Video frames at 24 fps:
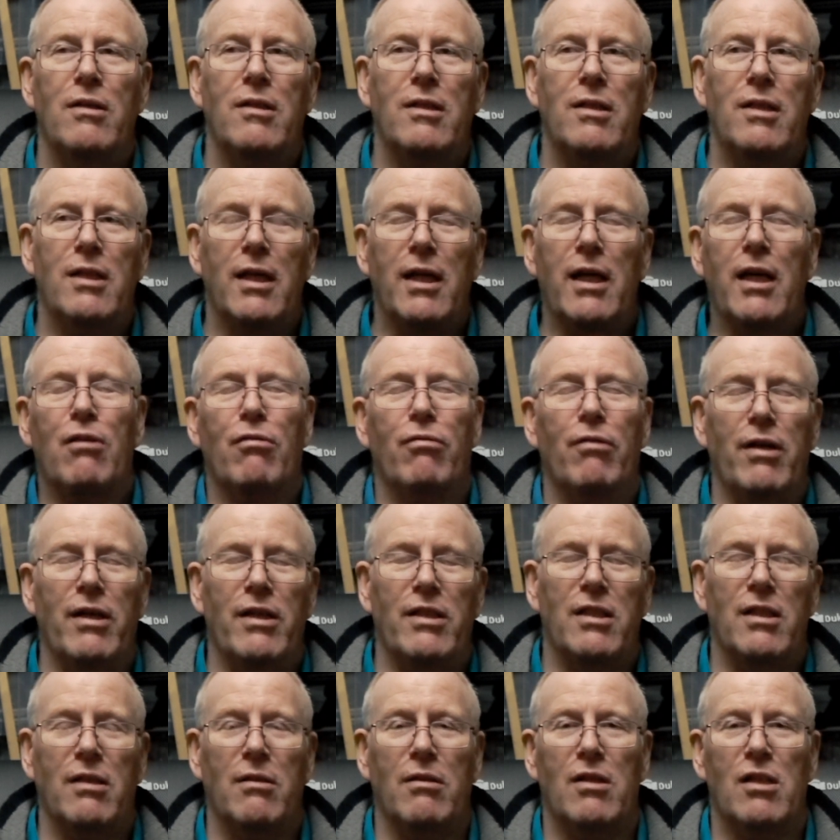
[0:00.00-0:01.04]

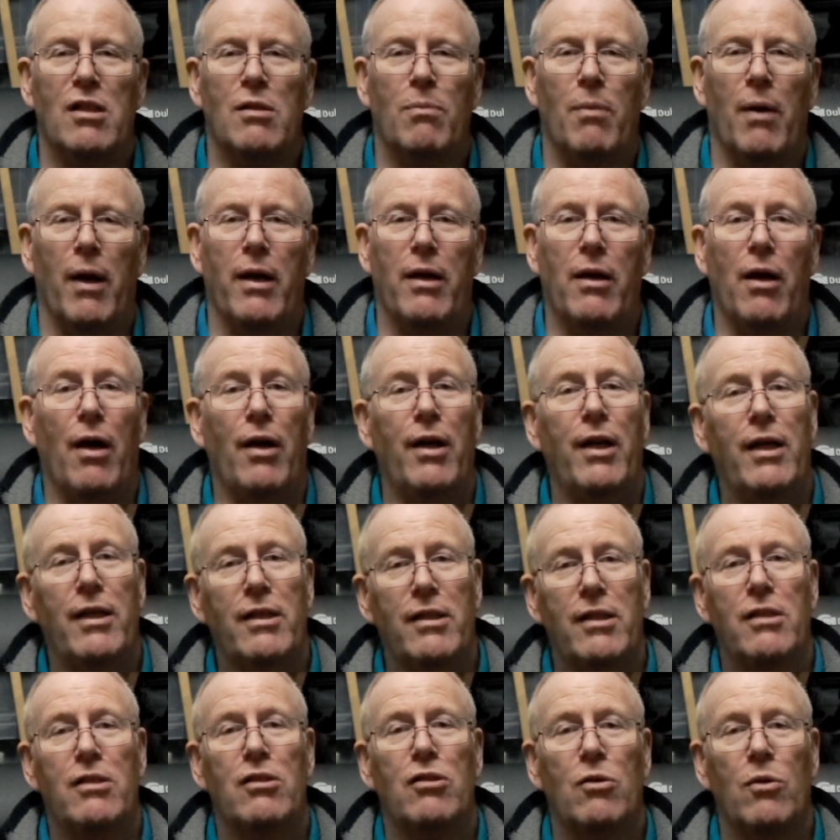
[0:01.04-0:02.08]
decreasing the speed, I
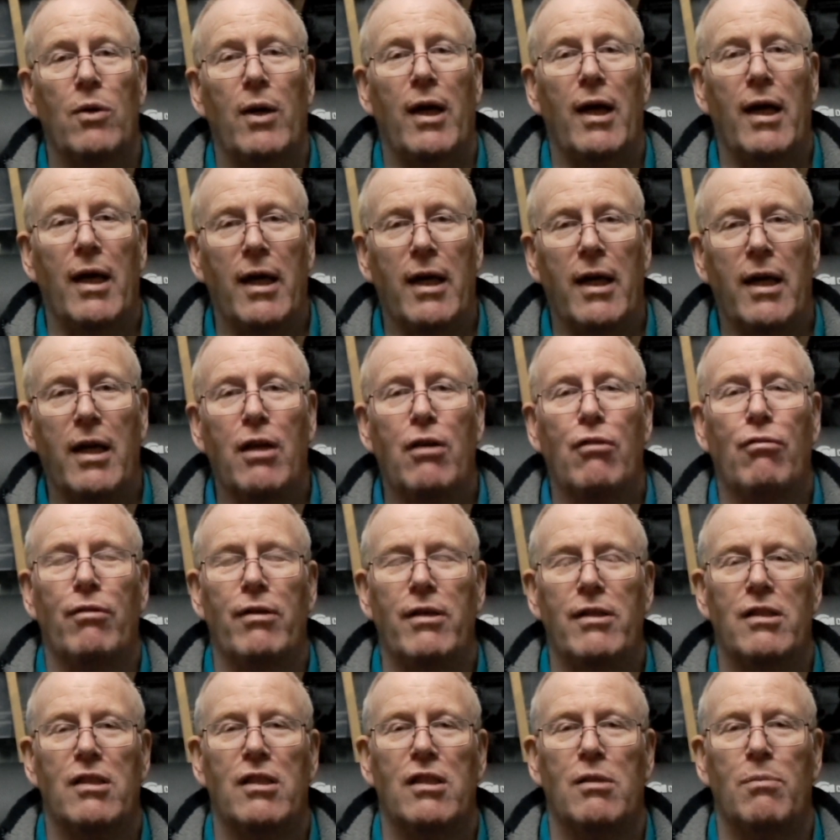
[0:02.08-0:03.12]
needed to
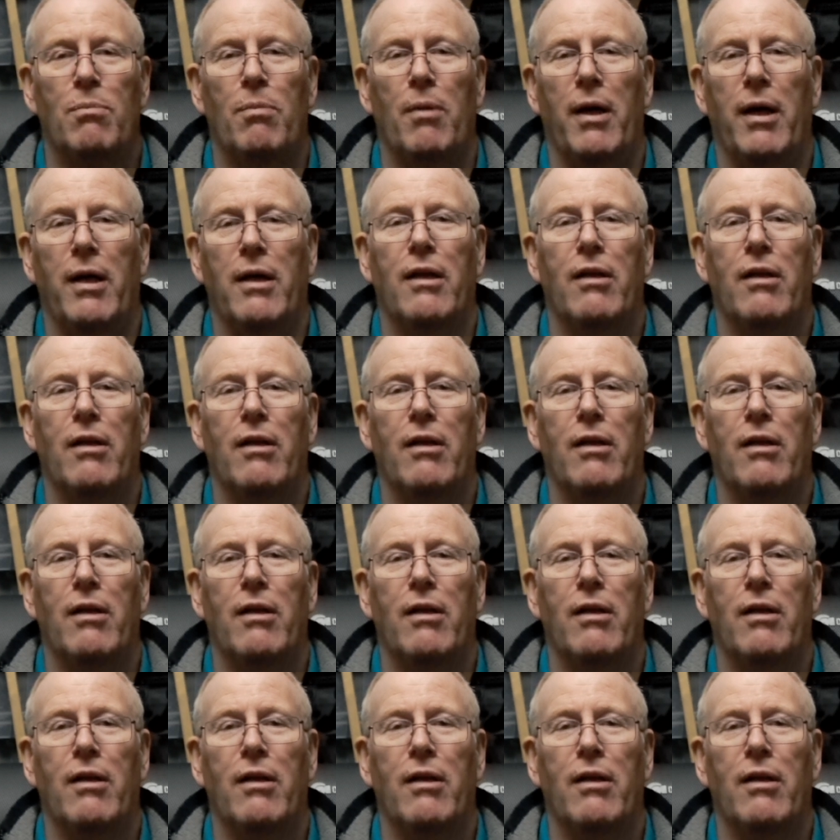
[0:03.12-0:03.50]
increase the speed.